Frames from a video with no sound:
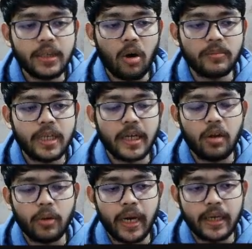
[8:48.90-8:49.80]
object
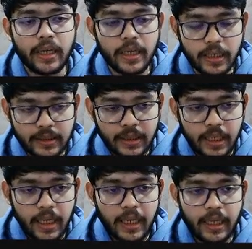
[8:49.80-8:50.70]
allocator does
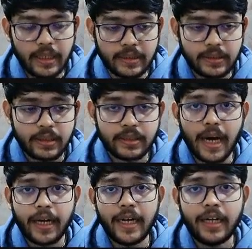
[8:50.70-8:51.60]
is
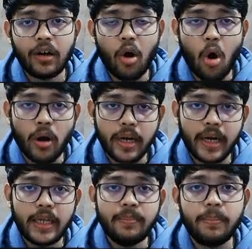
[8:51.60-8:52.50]
that it
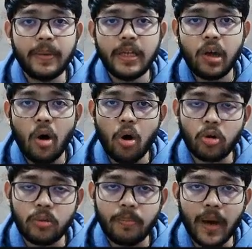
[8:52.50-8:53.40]
already
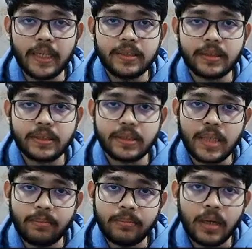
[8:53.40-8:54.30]
preoccupies
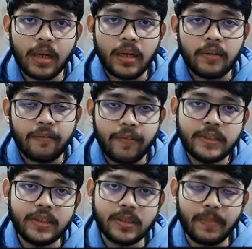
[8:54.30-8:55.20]
some
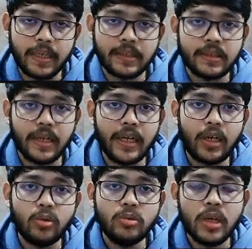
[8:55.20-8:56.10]
fixed space
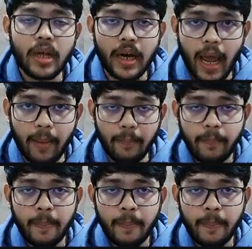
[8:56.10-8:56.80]
into the RAM